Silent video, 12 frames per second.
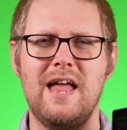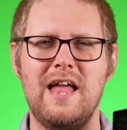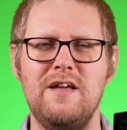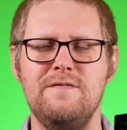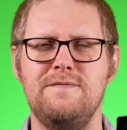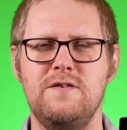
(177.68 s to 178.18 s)

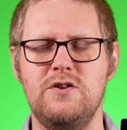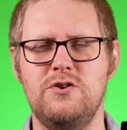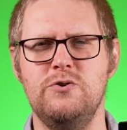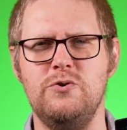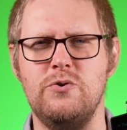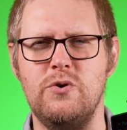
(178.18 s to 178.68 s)
If
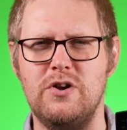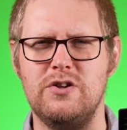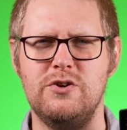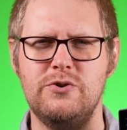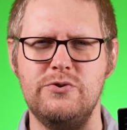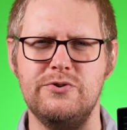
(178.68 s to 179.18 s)
you
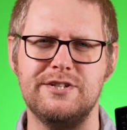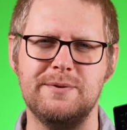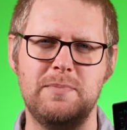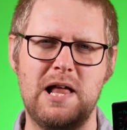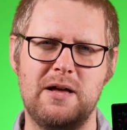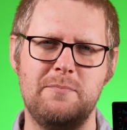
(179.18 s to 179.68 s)
use the
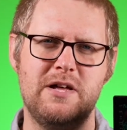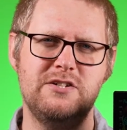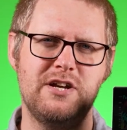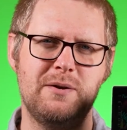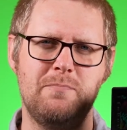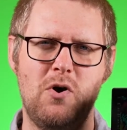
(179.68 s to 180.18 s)

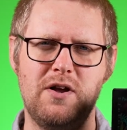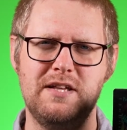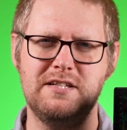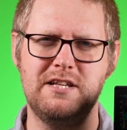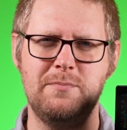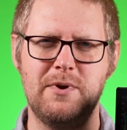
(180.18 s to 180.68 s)
Blackmagic
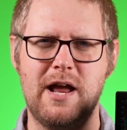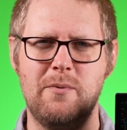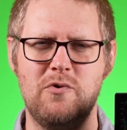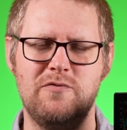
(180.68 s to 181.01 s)
Pocket Cinema Camera